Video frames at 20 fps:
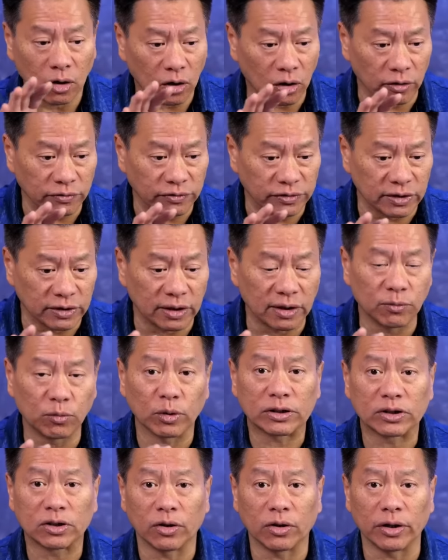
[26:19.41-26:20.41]
Observe
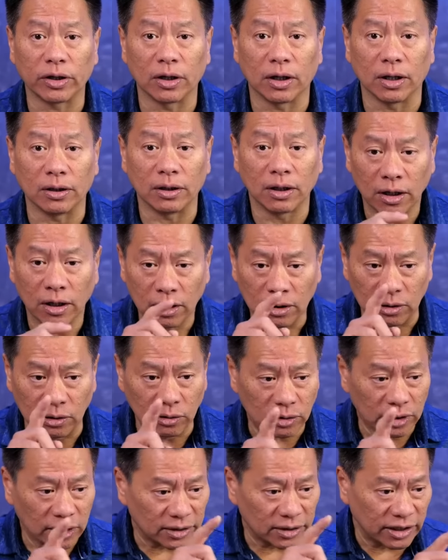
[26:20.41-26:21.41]
what's going on.
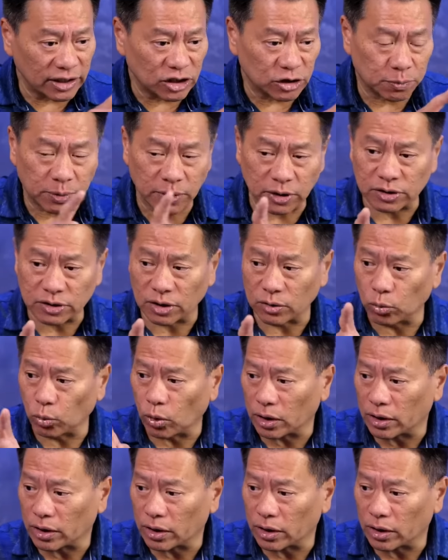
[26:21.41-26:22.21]
Look at each person.